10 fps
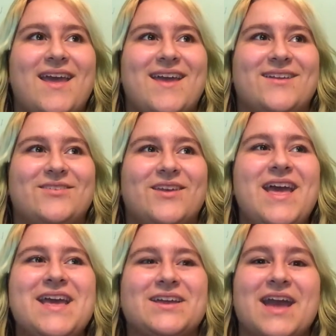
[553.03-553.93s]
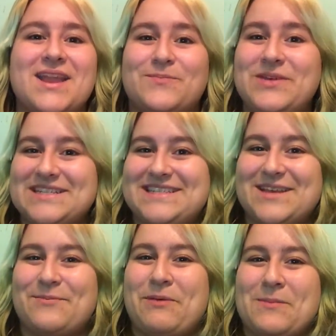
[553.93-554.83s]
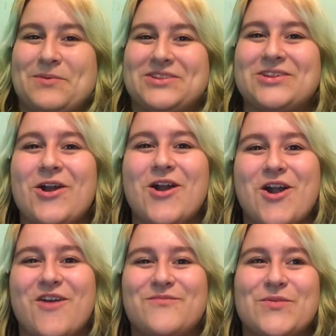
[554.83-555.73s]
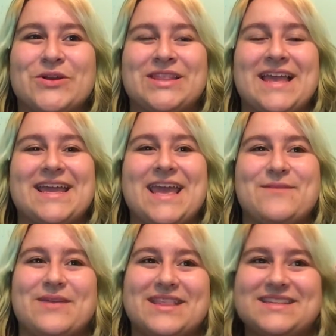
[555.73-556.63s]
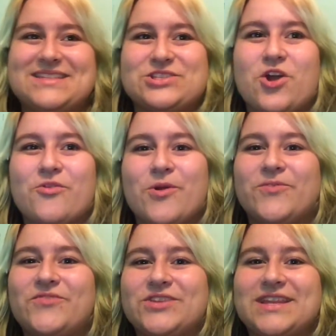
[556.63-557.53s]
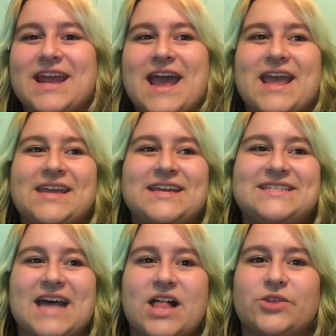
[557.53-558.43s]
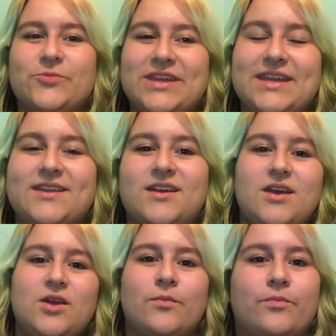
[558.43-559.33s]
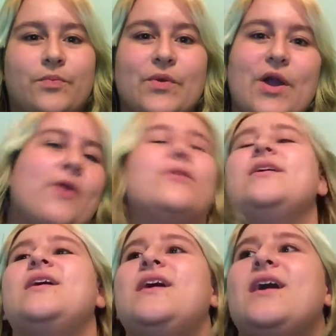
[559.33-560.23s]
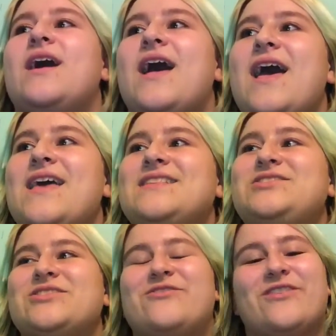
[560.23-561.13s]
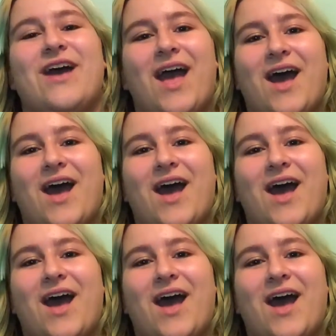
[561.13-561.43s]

And it kind of pissed the people in the car off, but we're like, hey man, this is our road for the night, it's Halloween, bro. And so,